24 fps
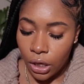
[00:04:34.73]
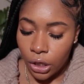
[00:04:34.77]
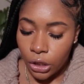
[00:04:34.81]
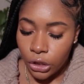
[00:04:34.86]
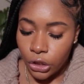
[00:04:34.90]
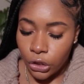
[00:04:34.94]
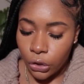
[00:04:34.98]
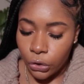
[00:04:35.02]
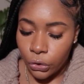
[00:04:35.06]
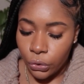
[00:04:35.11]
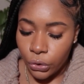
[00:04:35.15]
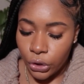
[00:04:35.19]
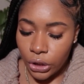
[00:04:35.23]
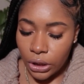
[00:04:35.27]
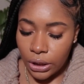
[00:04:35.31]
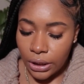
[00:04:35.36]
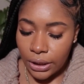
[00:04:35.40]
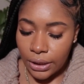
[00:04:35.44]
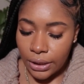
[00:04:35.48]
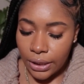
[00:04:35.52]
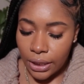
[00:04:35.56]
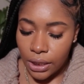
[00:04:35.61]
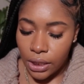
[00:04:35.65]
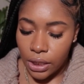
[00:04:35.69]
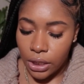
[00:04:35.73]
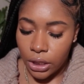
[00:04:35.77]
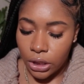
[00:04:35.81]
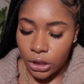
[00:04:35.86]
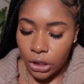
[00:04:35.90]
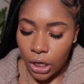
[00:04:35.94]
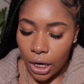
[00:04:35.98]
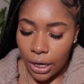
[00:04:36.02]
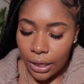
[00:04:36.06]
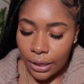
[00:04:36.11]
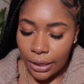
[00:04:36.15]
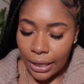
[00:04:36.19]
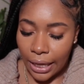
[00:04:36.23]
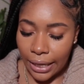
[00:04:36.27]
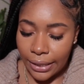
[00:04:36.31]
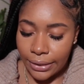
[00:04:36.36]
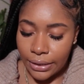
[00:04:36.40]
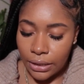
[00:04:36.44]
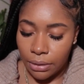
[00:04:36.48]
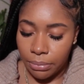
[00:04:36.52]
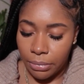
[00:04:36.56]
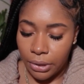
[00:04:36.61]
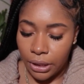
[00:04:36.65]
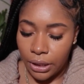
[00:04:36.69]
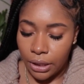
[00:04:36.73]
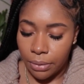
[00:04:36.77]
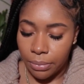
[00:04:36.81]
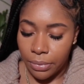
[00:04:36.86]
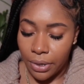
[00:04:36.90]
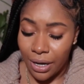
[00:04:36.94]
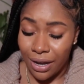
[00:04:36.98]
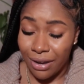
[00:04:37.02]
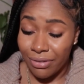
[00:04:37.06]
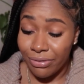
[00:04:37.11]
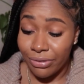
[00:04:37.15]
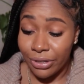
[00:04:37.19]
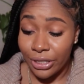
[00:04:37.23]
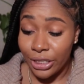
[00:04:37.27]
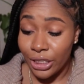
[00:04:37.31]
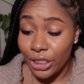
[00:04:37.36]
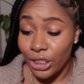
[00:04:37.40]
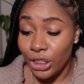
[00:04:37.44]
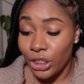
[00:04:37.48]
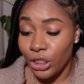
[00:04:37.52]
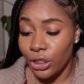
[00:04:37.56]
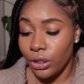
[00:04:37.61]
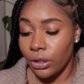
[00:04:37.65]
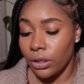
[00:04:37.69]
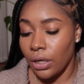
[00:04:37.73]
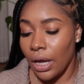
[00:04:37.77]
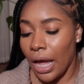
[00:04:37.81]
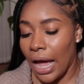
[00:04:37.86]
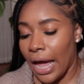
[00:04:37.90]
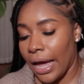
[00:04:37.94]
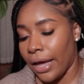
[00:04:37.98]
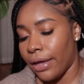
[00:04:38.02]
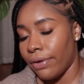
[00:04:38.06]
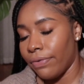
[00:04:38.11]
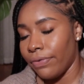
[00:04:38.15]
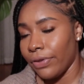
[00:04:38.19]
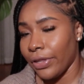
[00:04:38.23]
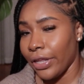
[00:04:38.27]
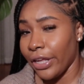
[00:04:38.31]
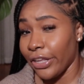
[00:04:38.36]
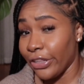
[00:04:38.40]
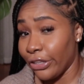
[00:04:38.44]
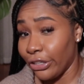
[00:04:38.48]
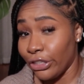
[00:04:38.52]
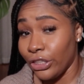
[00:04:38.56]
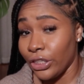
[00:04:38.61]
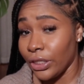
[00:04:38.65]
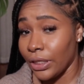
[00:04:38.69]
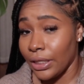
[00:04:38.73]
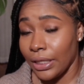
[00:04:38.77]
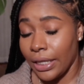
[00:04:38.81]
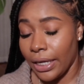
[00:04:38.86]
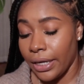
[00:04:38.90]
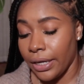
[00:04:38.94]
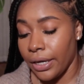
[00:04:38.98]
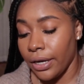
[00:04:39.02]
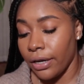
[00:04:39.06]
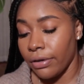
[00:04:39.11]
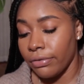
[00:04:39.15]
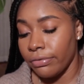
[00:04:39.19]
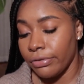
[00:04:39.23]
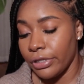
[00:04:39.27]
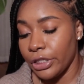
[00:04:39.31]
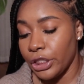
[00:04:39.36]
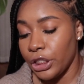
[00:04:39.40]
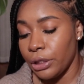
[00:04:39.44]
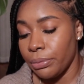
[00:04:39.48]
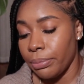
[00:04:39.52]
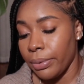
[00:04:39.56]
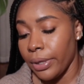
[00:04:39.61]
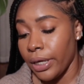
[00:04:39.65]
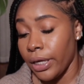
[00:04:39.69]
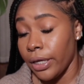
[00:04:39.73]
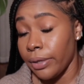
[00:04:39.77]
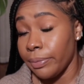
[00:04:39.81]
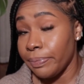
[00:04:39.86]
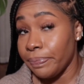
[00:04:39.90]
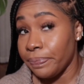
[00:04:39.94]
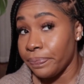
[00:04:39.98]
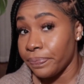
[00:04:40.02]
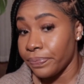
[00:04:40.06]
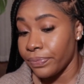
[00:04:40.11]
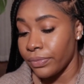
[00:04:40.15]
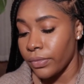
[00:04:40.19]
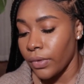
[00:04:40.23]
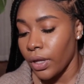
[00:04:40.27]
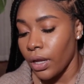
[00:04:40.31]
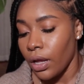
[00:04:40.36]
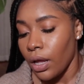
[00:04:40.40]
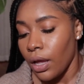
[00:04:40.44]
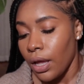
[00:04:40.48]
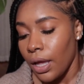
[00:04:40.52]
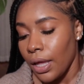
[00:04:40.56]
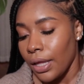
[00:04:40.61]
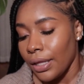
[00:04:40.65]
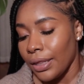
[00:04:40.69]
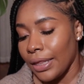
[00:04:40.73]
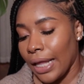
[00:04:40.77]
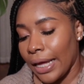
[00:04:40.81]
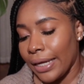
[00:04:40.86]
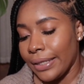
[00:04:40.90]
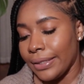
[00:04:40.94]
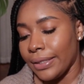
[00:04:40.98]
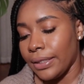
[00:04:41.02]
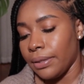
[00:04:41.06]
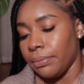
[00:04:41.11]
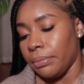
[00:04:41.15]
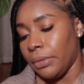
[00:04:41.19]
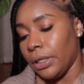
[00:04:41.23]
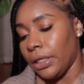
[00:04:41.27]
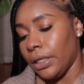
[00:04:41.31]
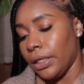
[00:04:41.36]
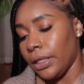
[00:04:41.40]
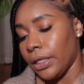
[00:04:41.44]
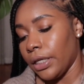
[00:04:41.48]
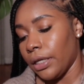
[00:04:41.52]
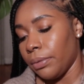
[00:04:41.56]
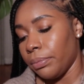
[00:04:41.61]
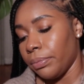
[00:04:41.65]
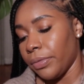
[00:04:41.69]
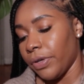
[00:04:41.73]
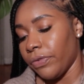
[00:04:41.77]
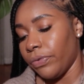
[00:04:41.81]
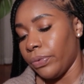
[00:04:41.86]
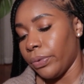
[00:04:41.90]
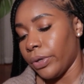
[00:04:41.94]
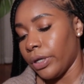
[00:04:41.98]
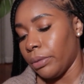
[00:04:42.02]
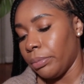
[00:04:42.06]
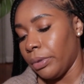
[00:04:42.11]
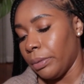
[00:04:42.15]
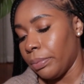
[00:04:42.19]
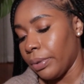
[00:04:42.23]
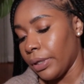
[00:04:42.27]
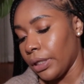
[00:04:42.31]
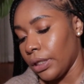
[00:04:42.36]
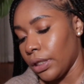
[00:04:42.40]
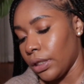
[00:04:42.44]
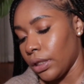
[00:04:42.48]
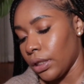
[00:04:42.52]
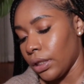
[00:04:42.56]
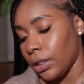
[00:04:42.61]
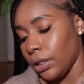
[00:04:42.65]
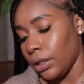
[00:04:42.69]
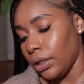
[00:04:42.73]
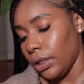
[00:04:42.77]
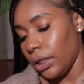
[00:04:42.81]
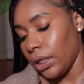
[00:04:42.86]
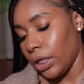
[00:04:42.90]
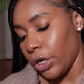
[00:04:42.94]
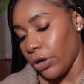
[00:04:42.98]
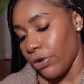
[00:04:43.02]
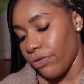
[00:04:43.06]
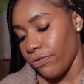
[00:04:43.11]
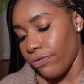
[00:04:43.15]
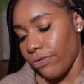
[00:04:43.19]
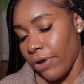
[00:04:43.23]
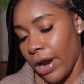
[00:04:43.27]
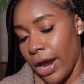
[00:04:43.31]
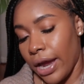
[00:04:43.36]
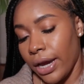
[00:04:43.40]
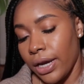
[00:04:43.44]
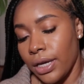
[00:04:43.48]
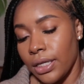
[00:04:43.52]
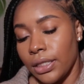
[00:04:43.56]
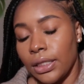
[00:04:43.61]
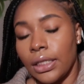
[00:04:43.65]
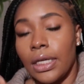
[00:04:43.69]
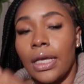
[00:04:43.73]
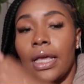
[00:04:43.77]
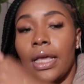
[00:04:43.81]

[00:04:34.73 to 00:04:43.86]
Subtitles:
So usually skin tints are light to medium coverage. I feel like they're just light coverage, but light to medium if you're going to be politically correct.